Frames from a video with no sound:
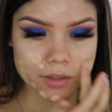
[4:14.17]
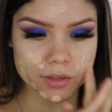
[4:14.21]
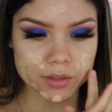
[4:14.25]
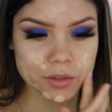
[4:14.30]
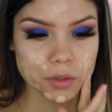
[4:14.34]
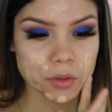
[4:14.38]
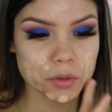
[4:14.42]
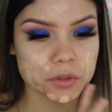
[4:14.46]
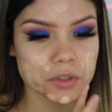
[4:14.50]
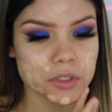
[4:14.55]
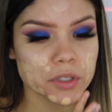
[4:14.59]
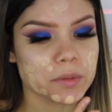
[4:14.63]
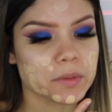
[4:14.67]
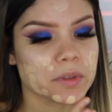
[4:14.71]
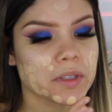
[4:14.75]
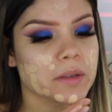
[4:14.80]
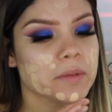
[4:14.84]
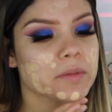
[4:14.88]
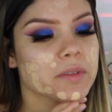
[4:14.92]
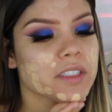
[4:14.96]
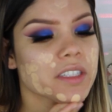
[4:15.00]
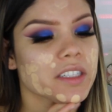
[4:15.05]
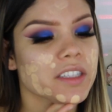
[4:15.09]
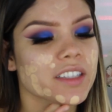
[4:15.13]
So
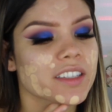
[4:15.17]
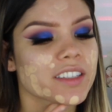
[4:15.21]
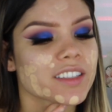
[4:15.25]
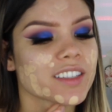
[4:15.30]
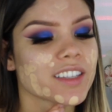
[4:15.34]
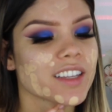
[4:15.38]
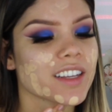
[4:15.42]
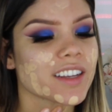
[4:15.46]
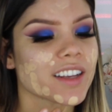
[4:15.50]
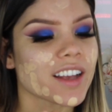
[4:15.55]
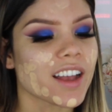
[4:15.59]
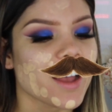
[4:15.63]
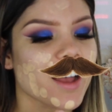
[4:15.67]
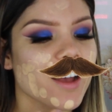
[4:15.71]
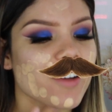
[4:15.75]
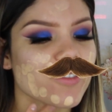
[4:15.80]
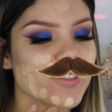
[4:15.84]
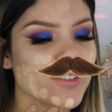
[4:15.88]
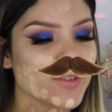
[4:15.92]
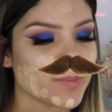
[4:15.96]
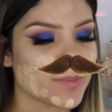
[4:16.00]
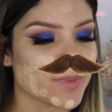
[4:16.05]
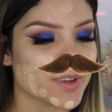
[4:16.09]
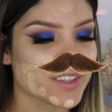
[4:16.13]
sometimes it looks like I
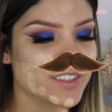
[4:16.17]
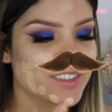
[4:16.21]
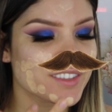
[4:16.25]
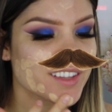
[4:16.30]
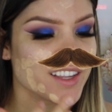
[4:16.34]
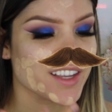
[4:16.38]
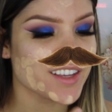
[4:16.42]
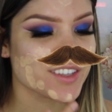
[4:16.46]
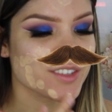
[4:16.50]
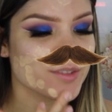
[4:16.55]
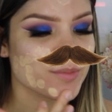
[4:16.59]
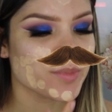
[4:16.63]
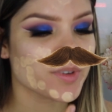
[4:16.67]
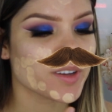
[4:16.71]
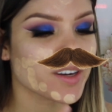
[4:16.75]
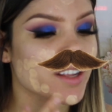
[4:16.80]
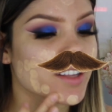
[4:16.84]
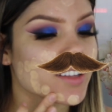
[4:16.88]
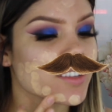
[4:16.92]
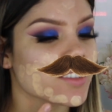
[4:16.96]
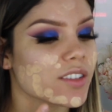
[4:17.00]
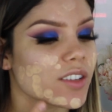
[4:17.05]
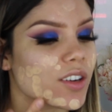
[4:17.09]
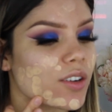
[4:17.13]
have a mustache, but
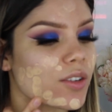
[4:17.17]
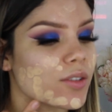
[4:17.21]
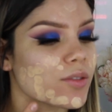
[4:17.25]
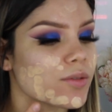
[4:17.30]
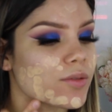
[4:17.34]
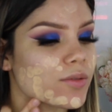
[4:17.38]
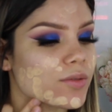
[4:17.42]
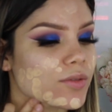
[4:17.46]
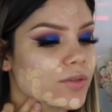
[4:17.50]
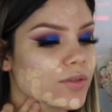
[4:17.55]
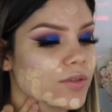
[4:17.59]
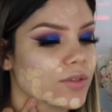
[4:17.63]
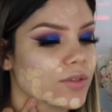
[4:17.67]
I don't.